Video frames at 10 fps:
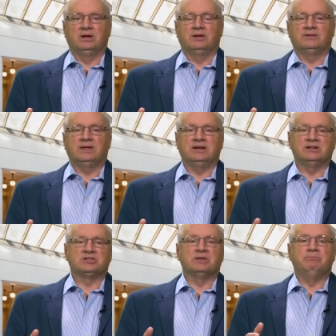that
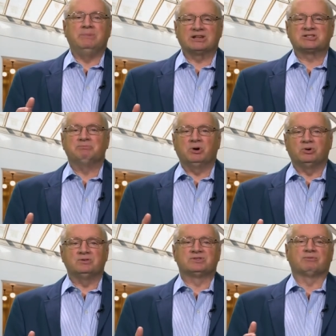is, the mixed
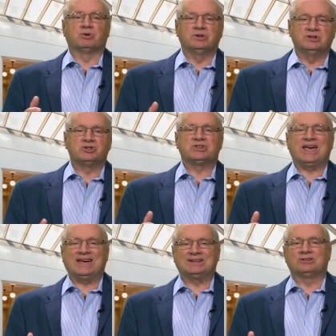motives of religious
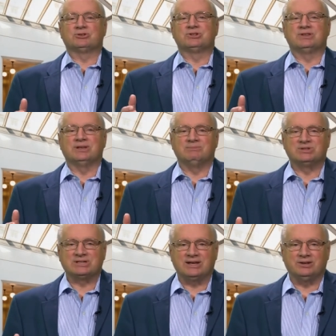actors
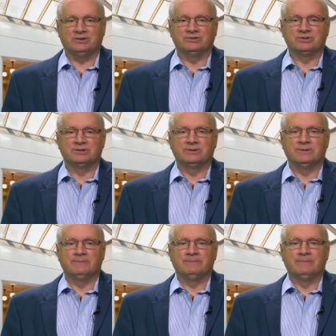themselves.
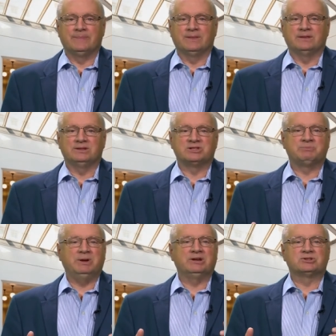This
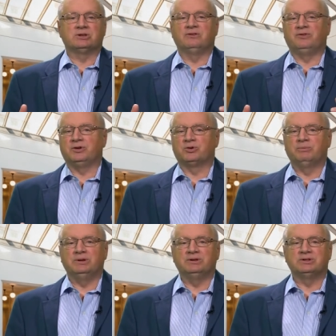speaks to the
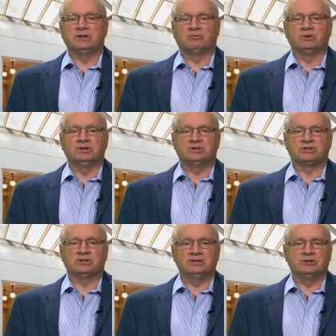vulnerability of
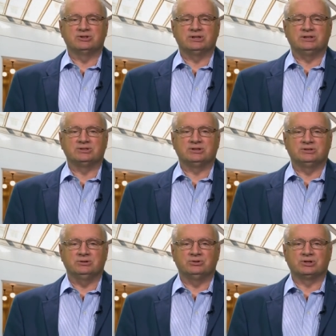religious leaders and
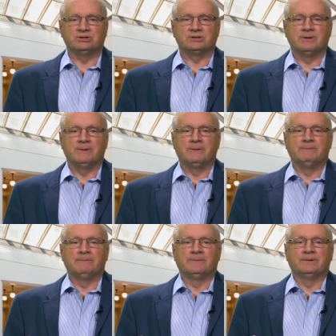institutions
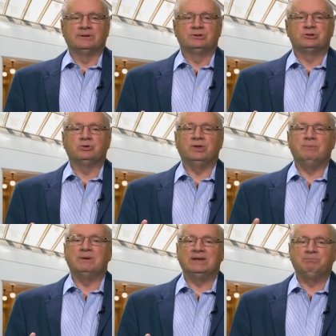to the
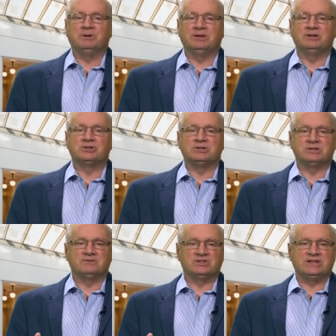manipulations
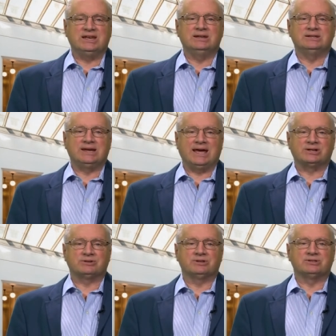of state,
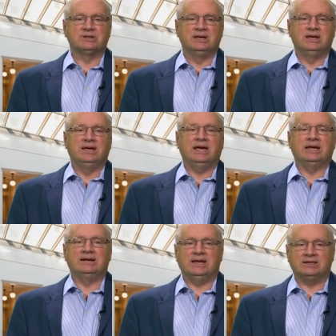nationalist,
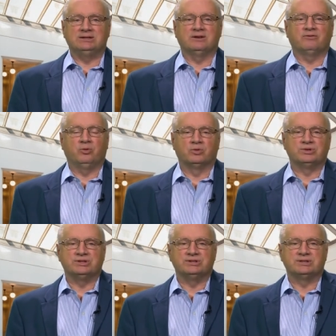and ethnic
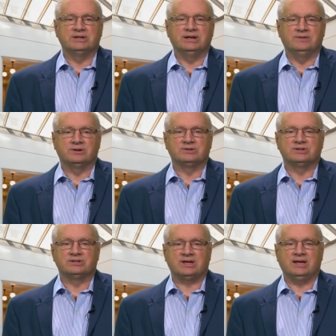forces in their
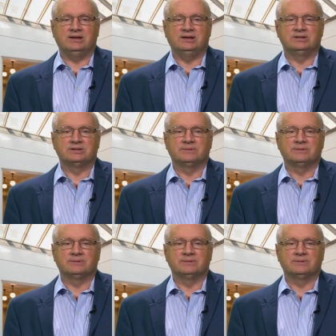societies.